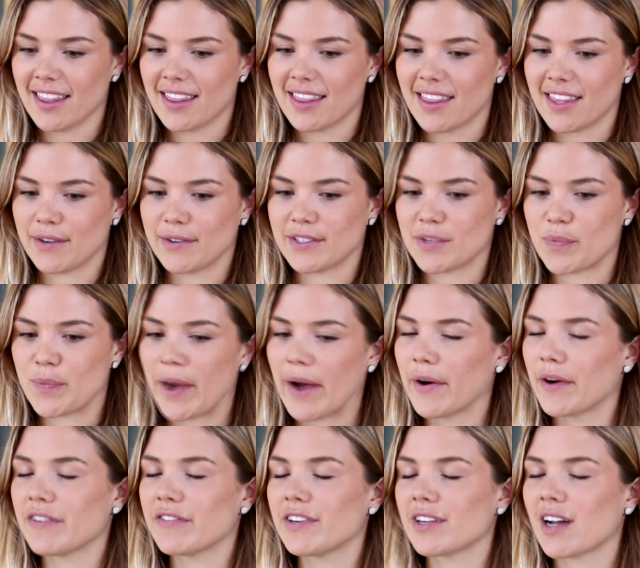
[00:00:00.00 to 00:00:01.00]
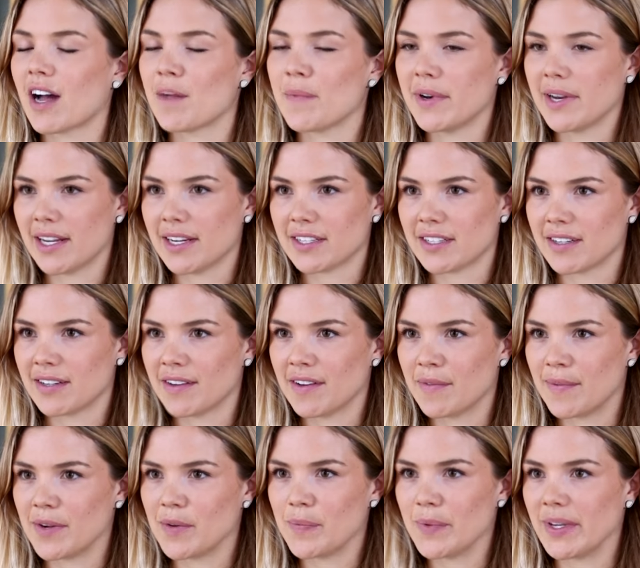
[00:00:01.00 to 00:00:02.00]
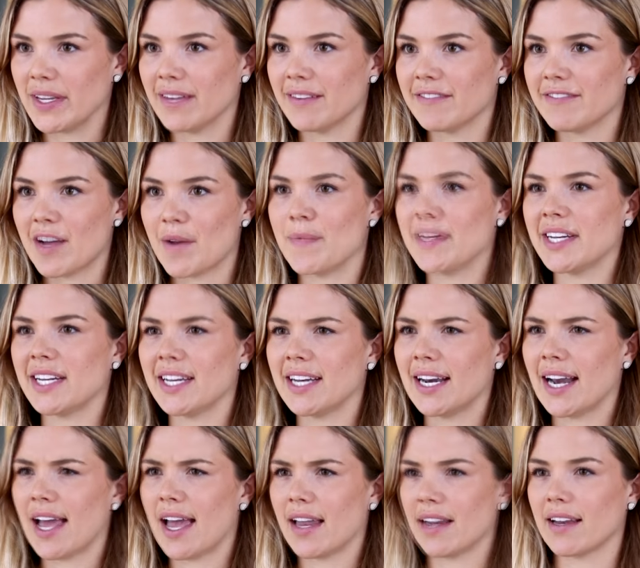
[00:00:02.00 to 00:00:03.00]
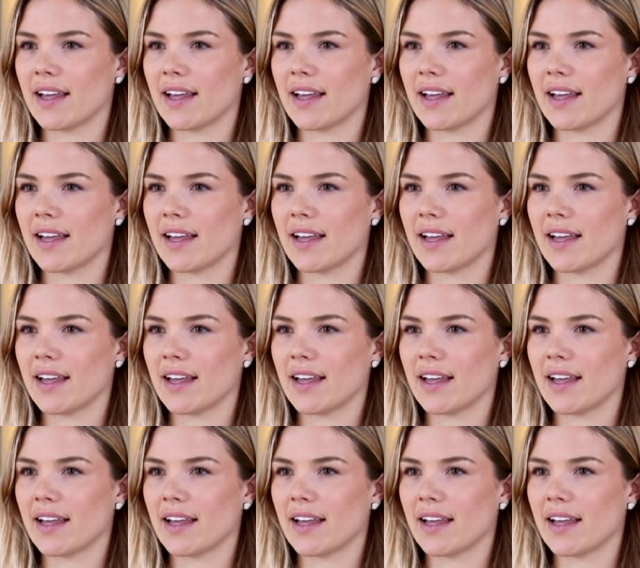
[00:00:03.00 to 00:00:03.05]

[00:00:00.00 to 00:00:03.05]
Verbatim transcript: there was a powerful combination about being feminine and